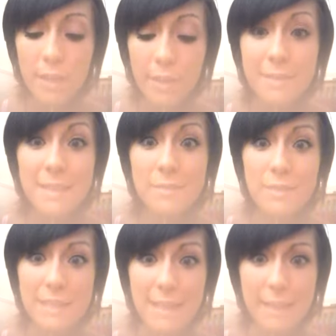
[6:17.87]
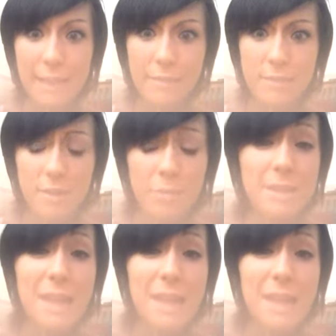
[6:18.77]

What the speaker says: know it sounds really negative and stuff, but it's